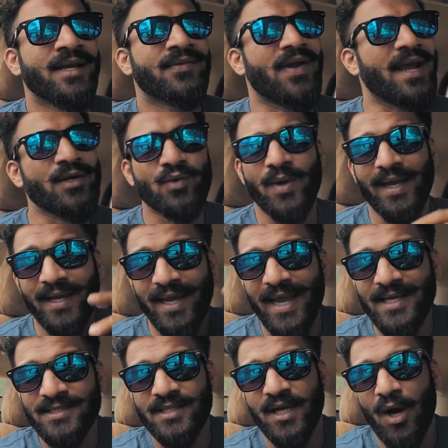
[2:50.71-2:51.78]
trying to
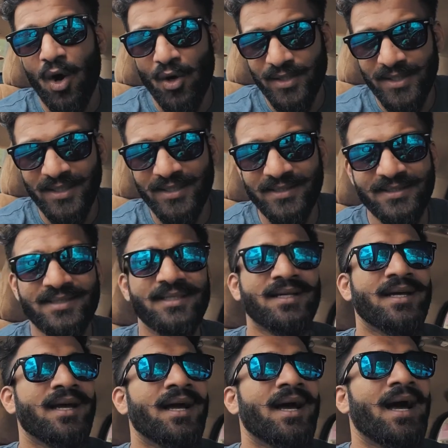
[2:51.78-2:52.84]
engage the audience.
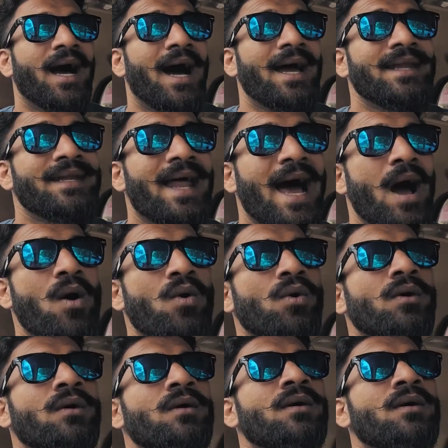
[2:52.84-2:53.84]
And now